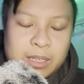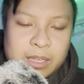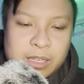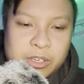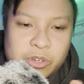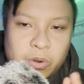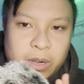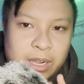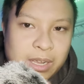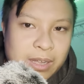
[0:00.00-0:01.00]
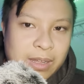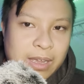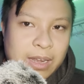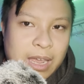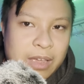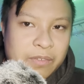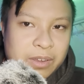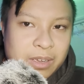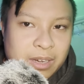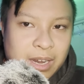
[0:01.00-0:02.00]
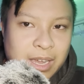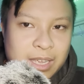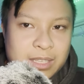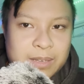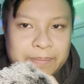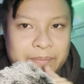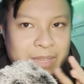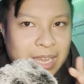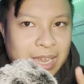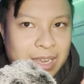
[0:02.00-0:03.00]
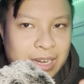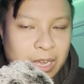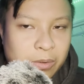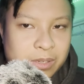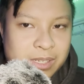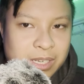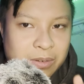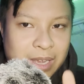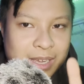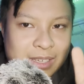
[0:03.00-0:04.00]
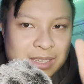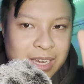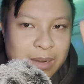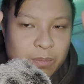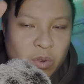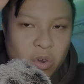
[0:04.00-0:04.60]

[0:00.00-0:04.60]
enjoy and have a good night, and I'll see you next time.